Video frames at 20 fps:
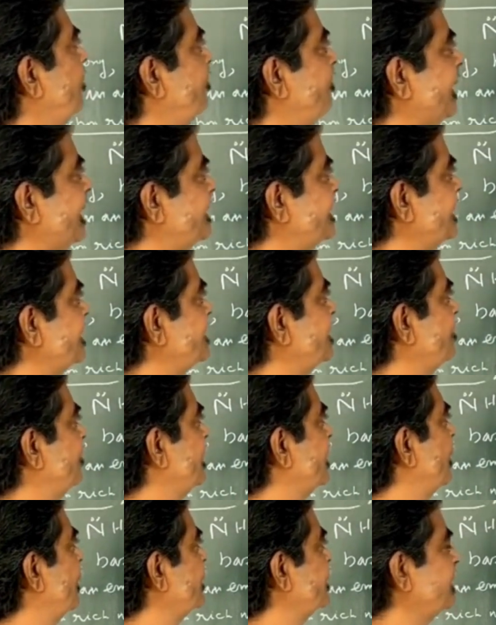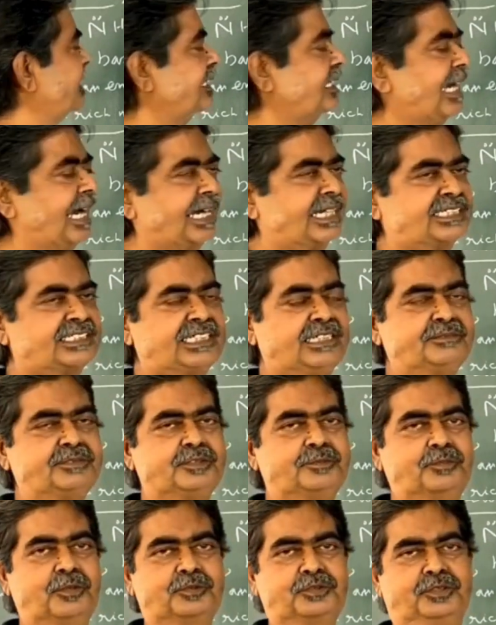basis because it accepts
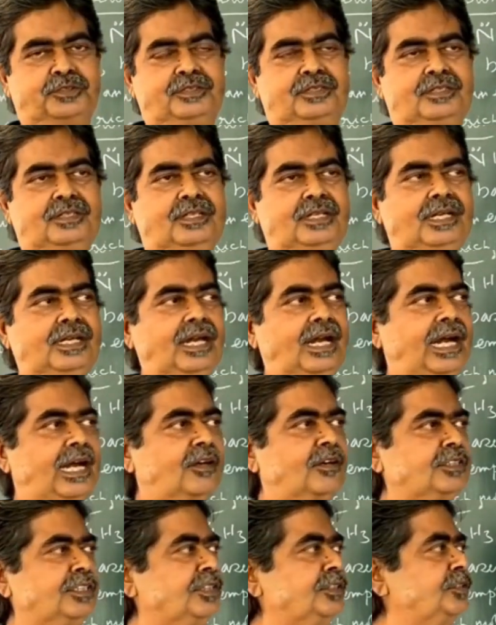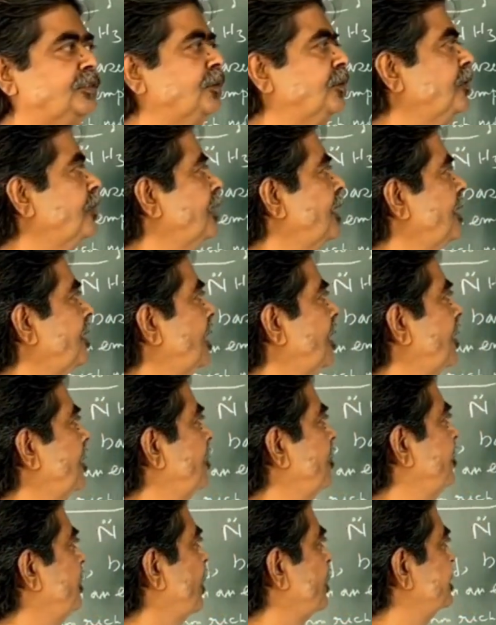proton according to
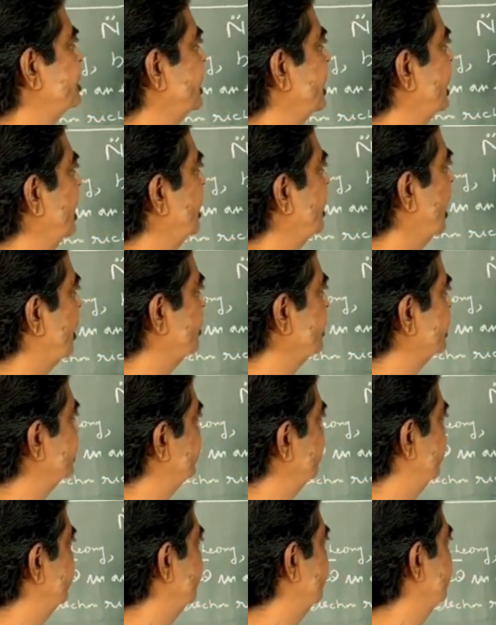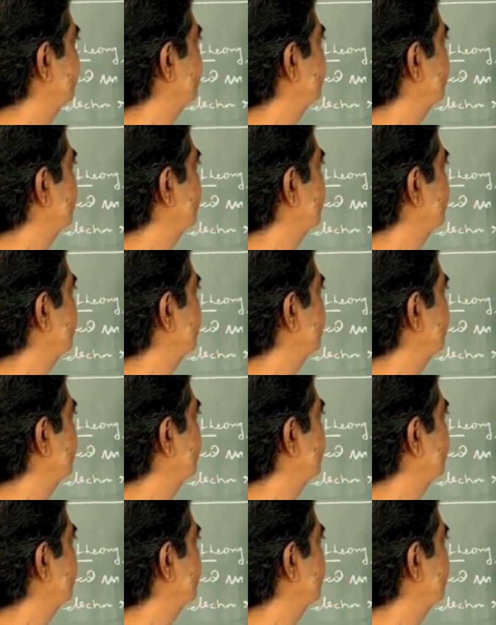Bronsted-Lowry theory.